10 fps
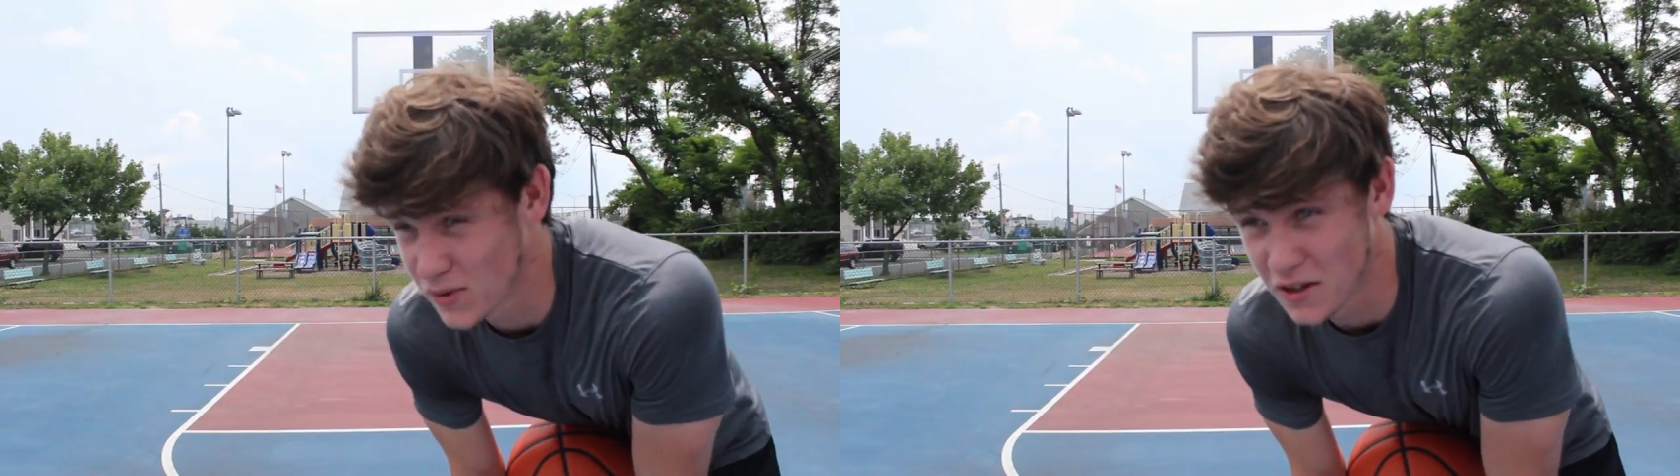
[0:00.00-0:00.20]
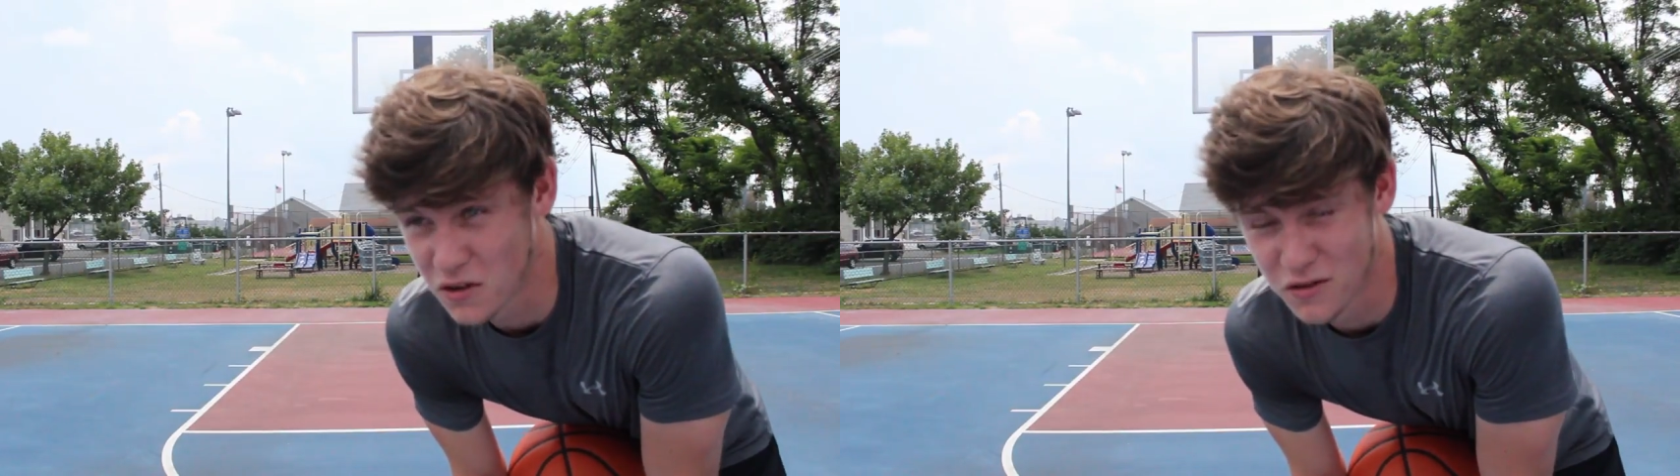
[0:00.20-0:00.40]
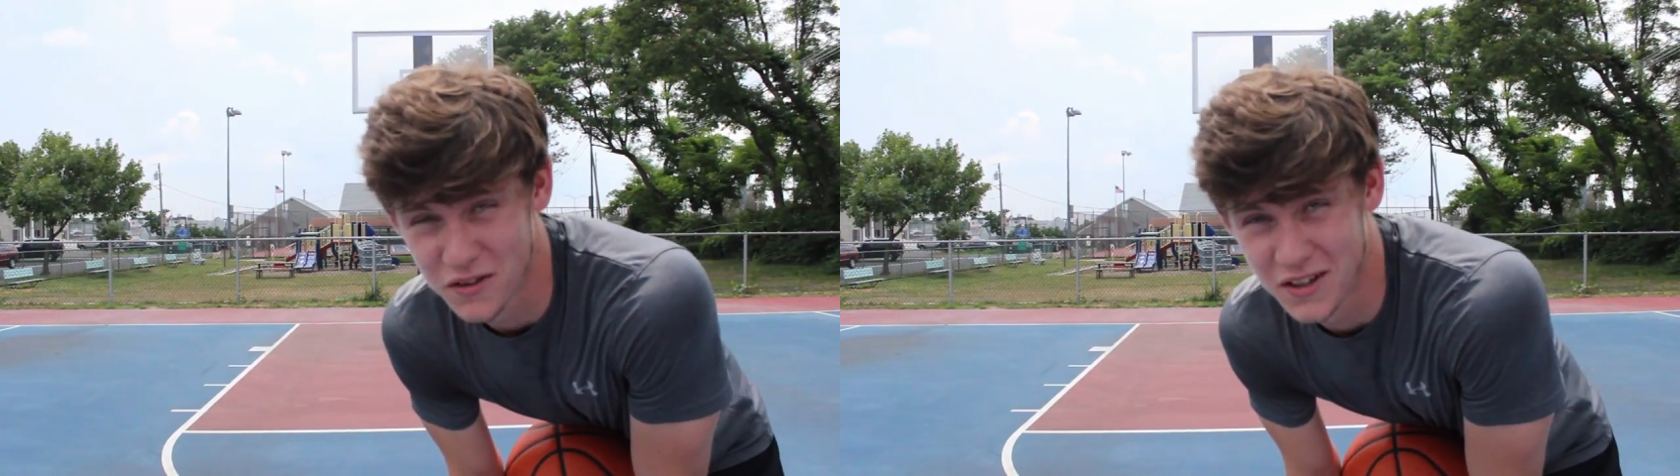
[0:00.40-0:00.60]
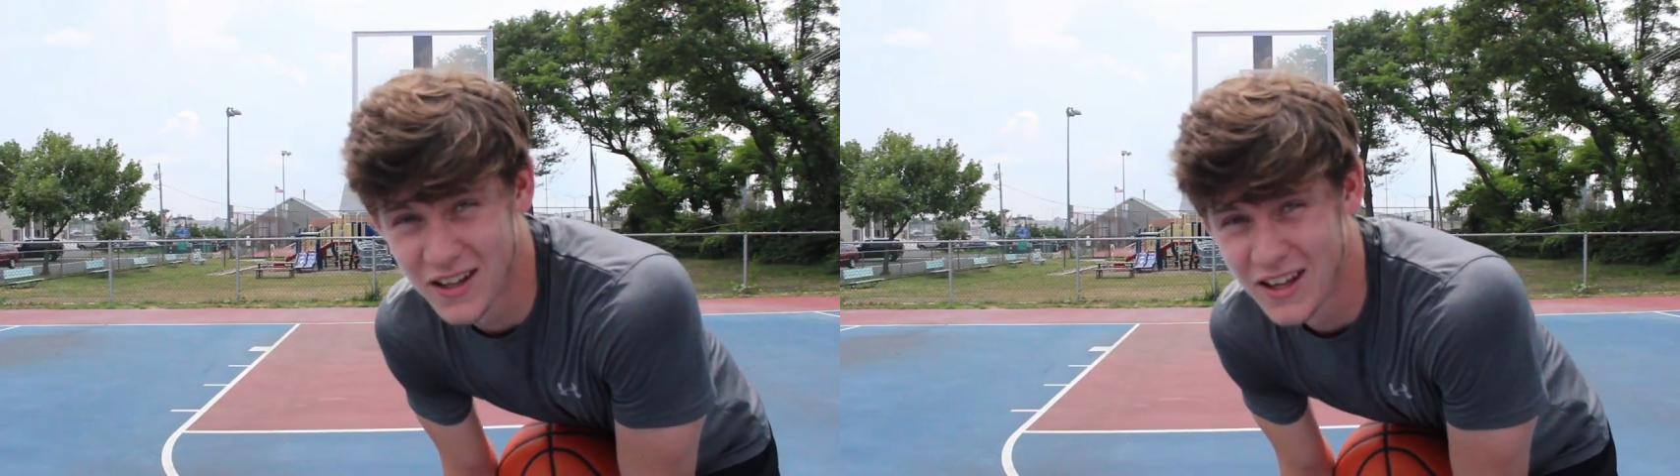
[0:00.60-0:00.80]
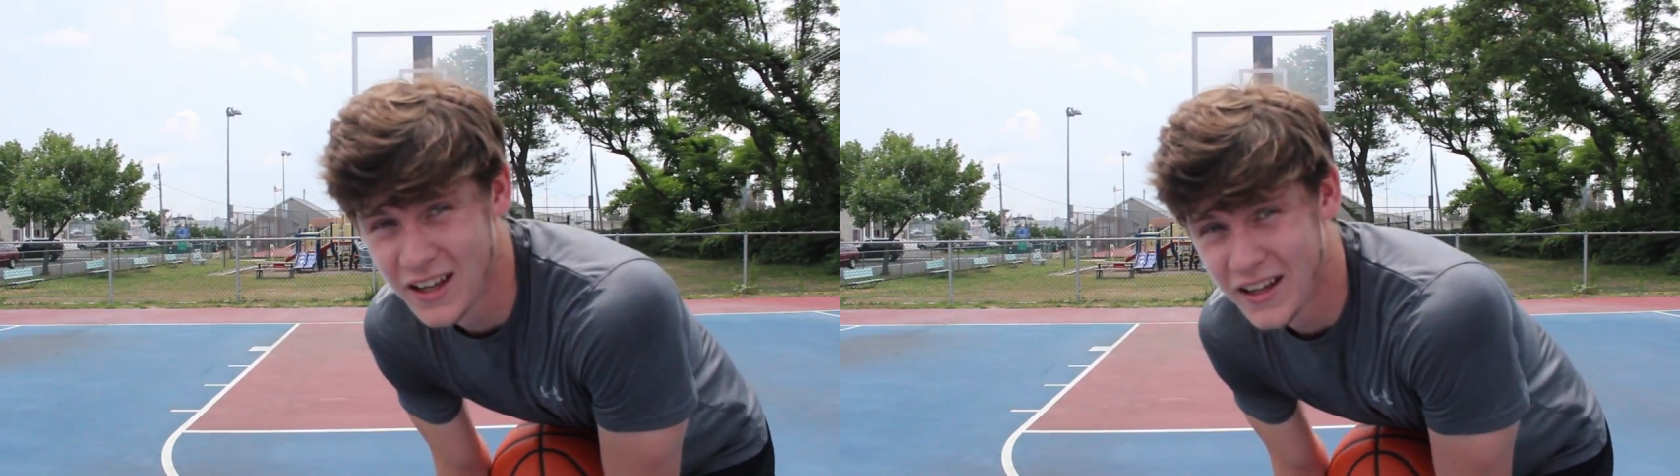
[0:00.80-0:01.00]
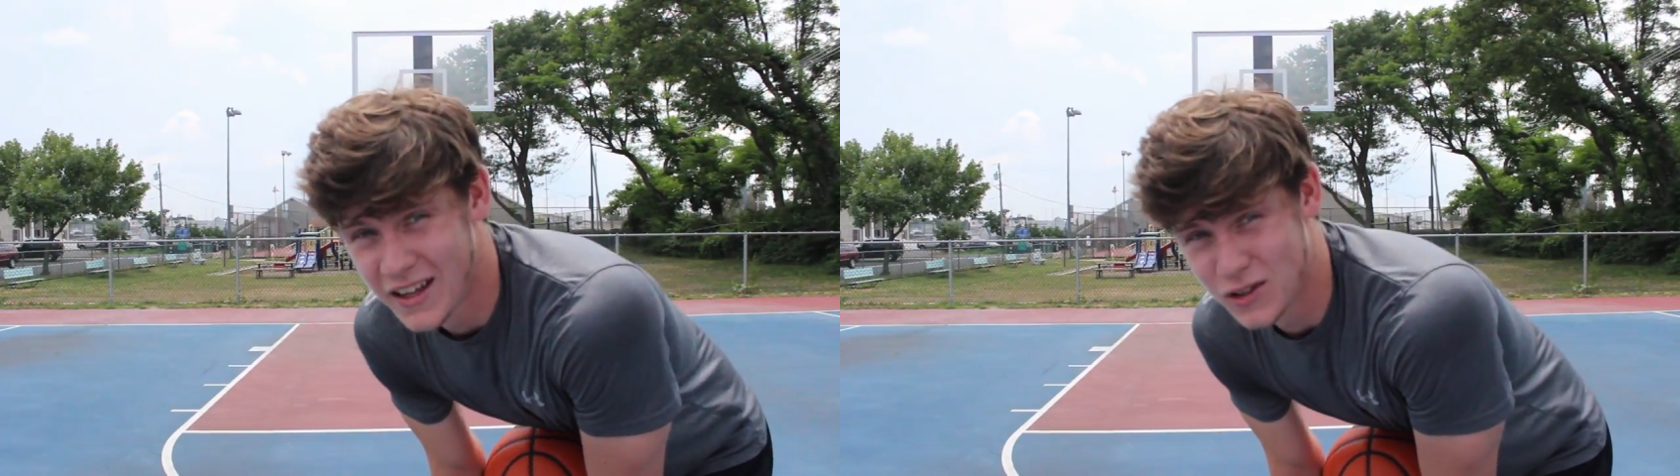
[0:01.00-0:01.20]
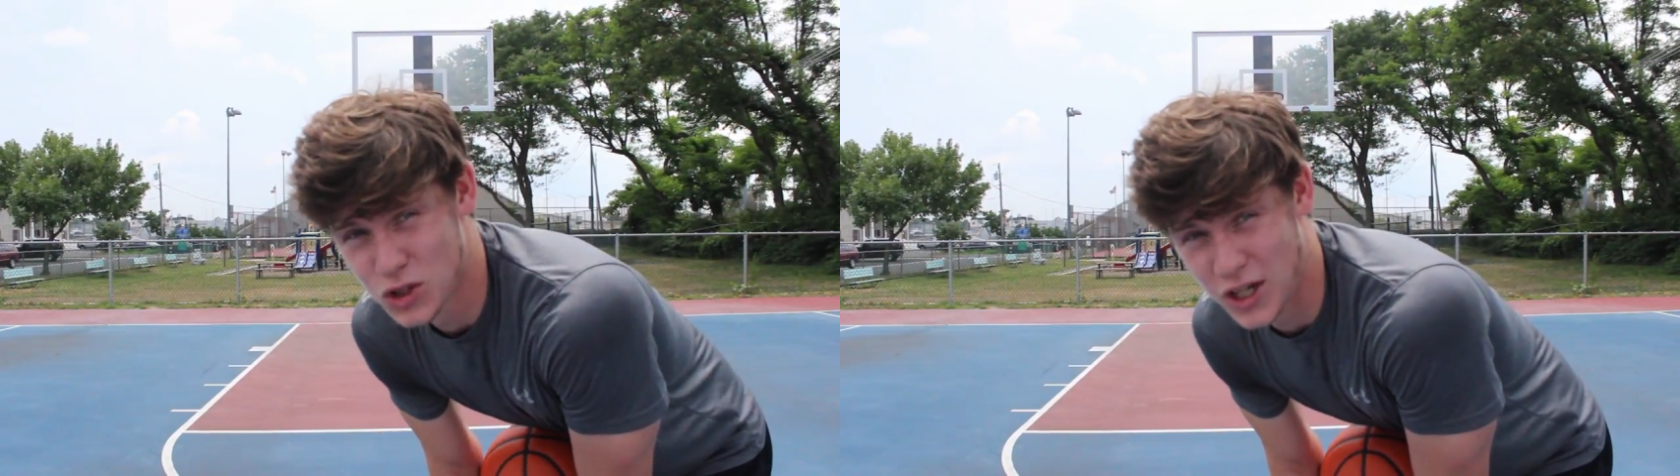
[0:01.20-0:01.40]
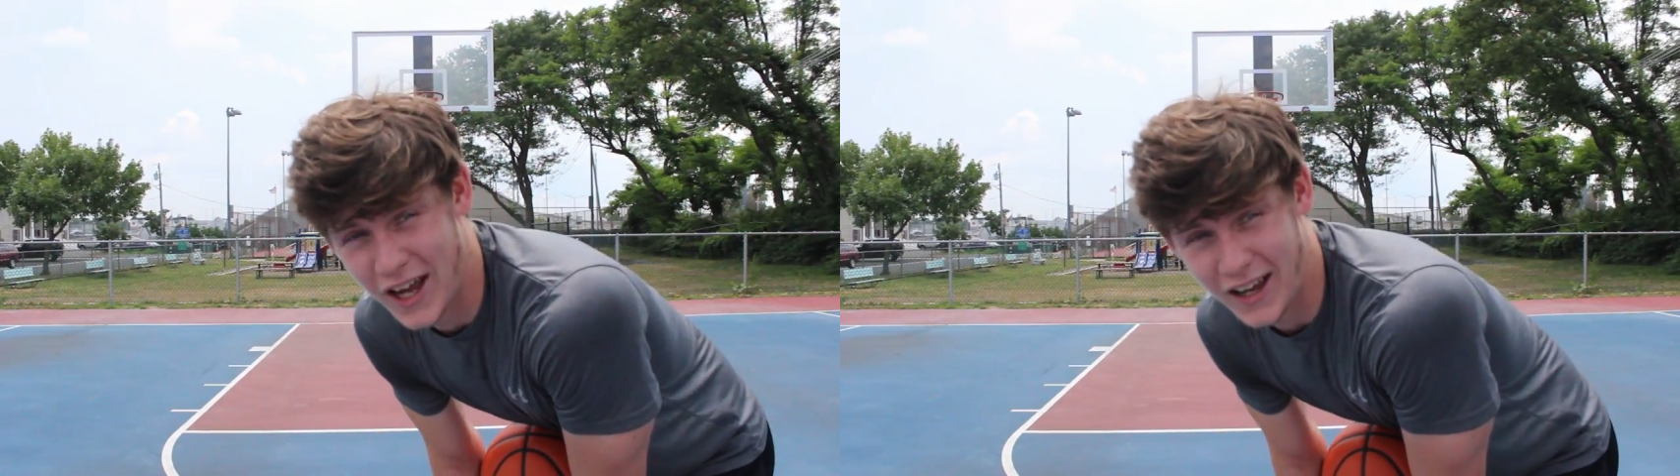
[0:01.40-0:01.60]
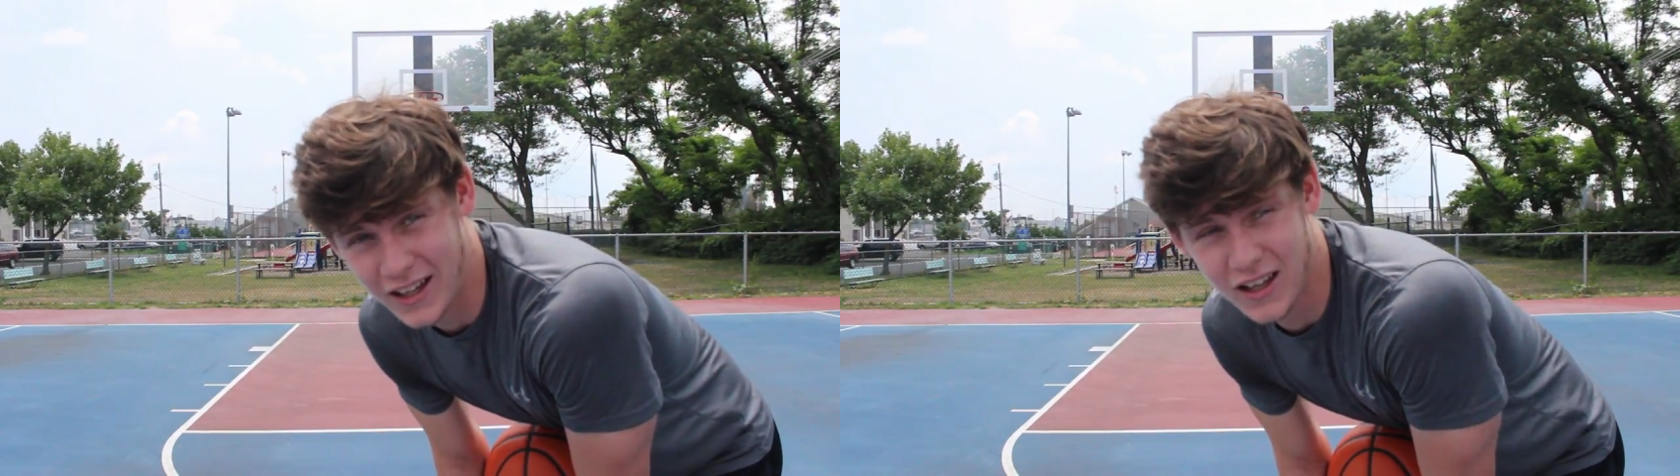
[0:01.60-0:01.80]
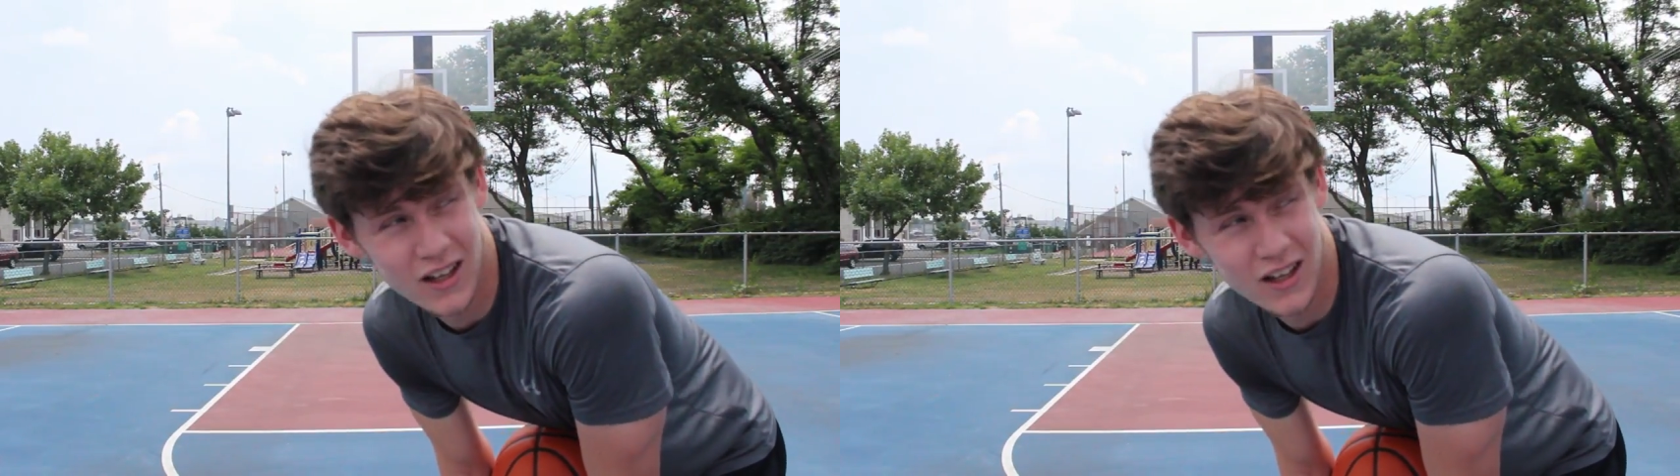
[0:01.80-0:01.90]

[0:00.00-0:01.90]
Blake Griffin and Shaq